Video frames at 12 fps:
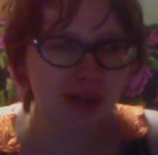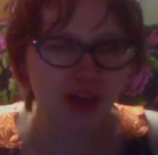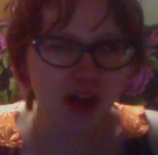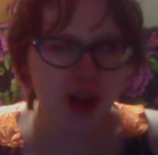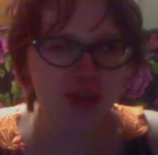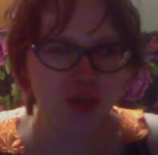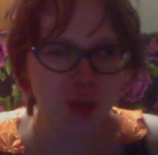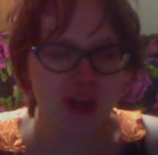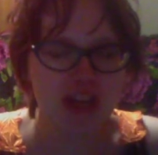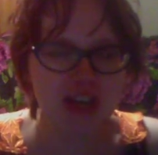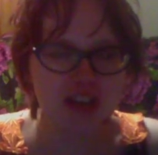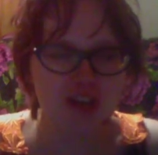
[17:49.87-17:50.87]

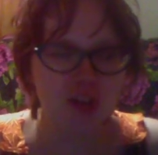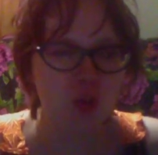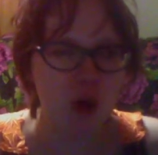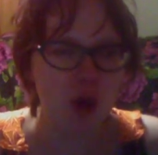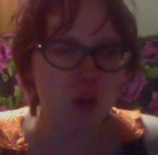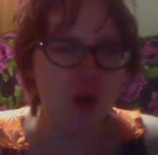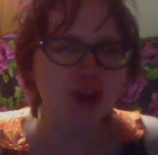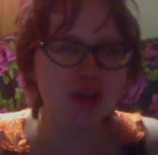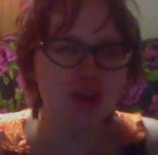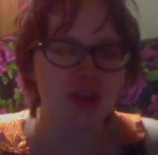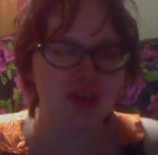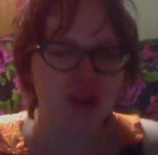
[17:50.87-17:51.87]
three and, what,
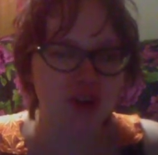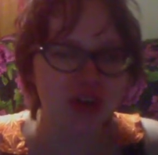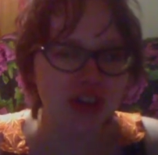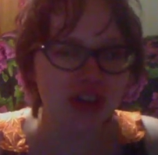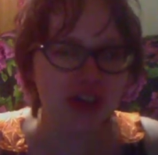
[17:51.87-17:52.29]
one-third